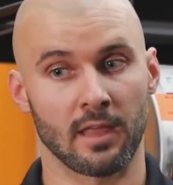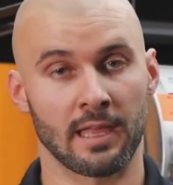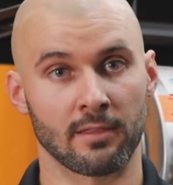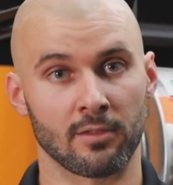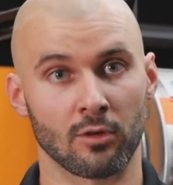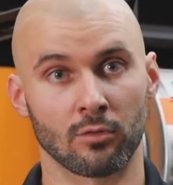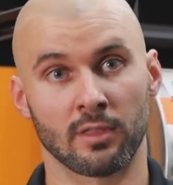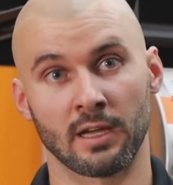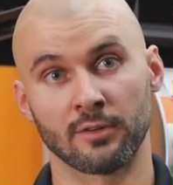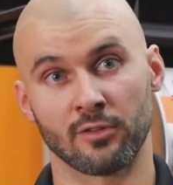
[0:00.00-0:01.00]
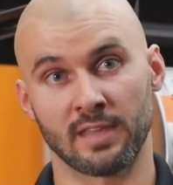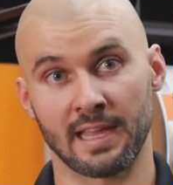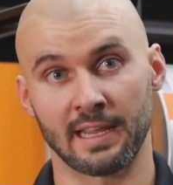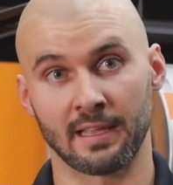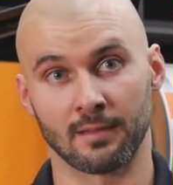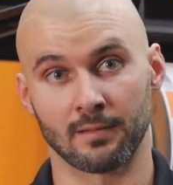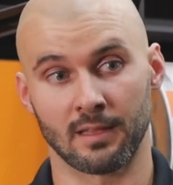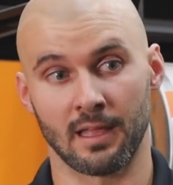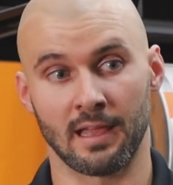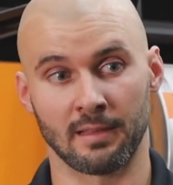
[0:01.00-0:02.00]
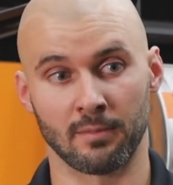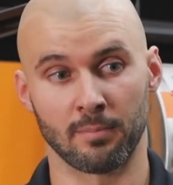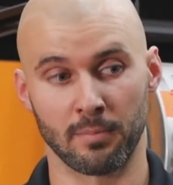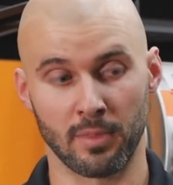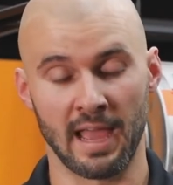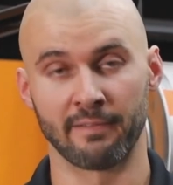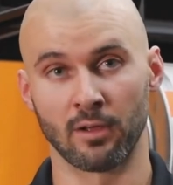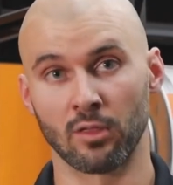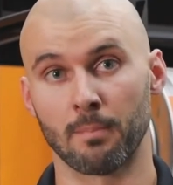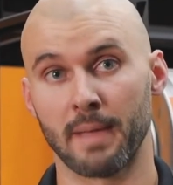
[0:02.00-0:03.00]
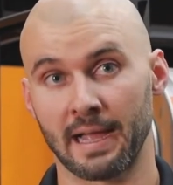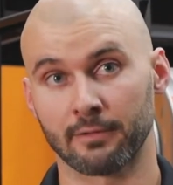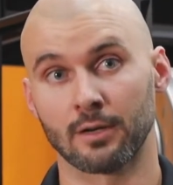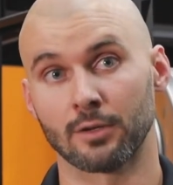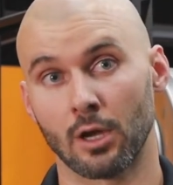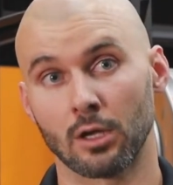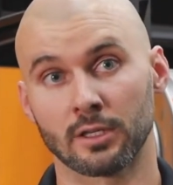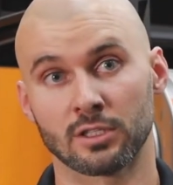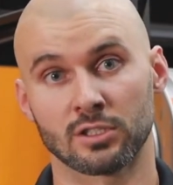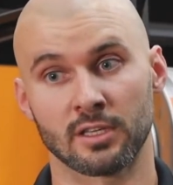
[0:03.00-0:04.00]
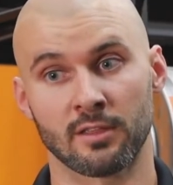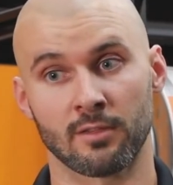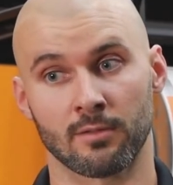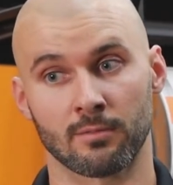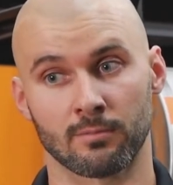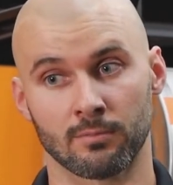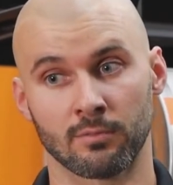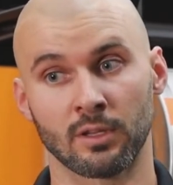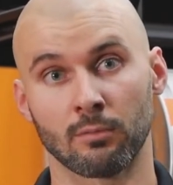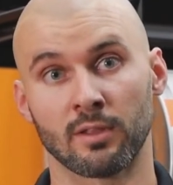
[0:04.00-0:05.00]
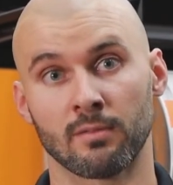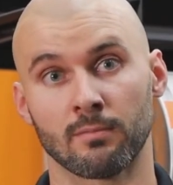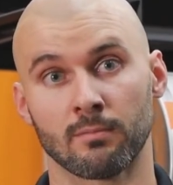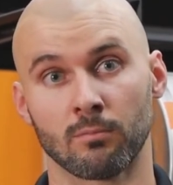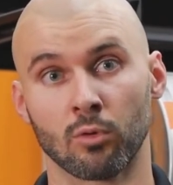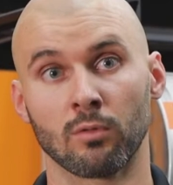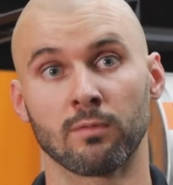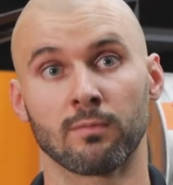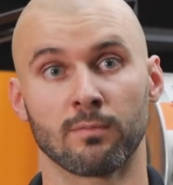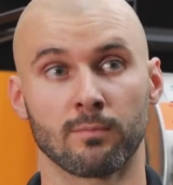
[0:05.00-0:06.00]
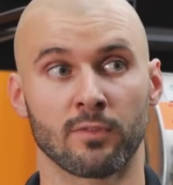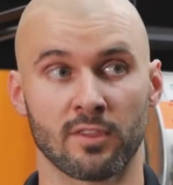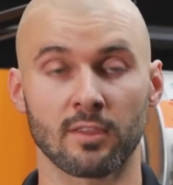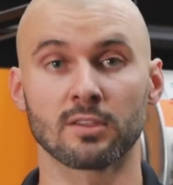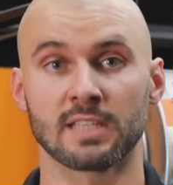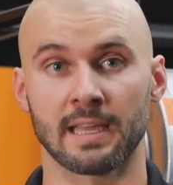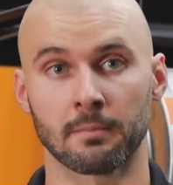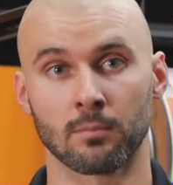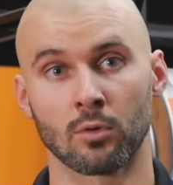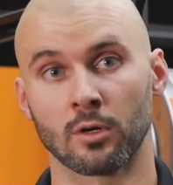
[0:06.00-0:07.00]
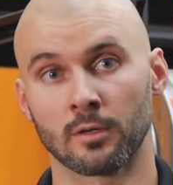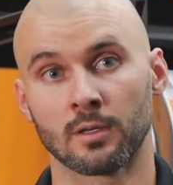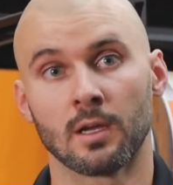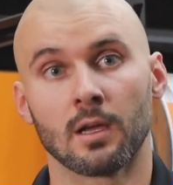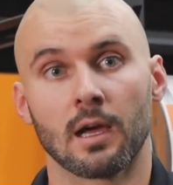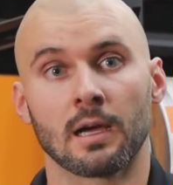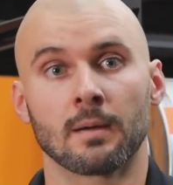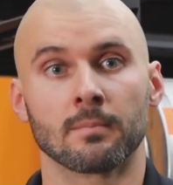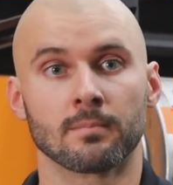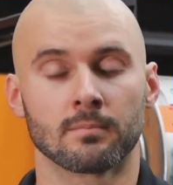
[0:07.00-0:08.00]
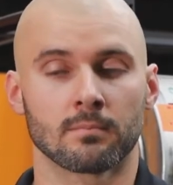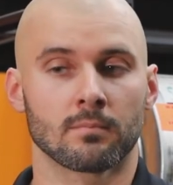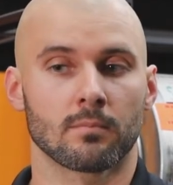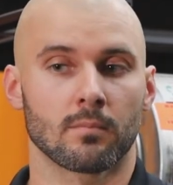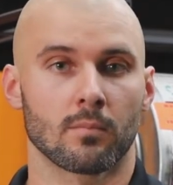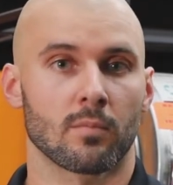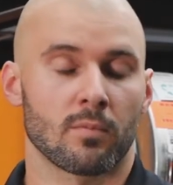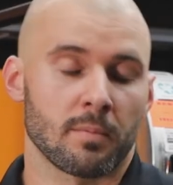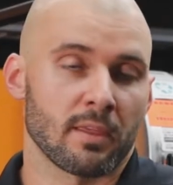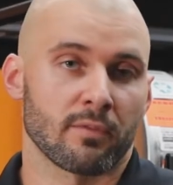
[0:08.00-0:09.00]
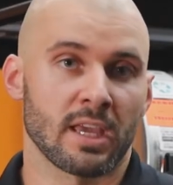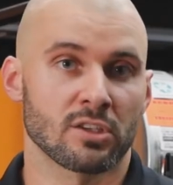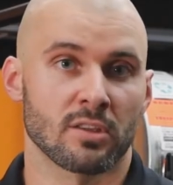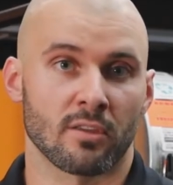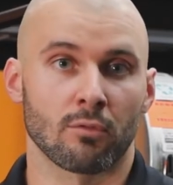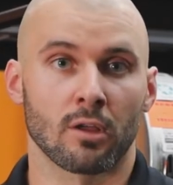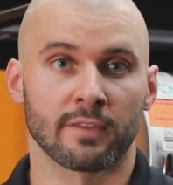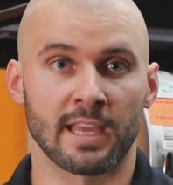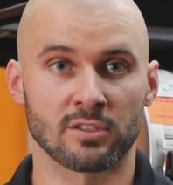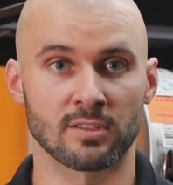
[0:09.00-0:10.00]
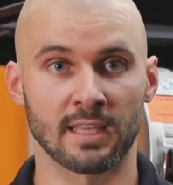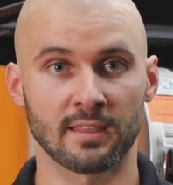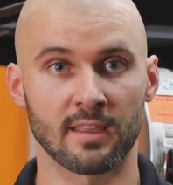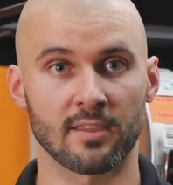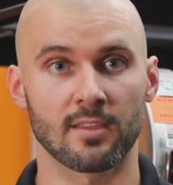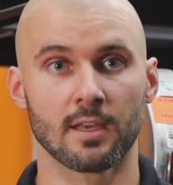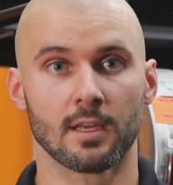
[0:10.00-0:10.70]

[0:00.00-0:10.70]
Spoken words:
And so the understanding and having all the background knowledge is really what will facilitate more specifications and qualifications like this.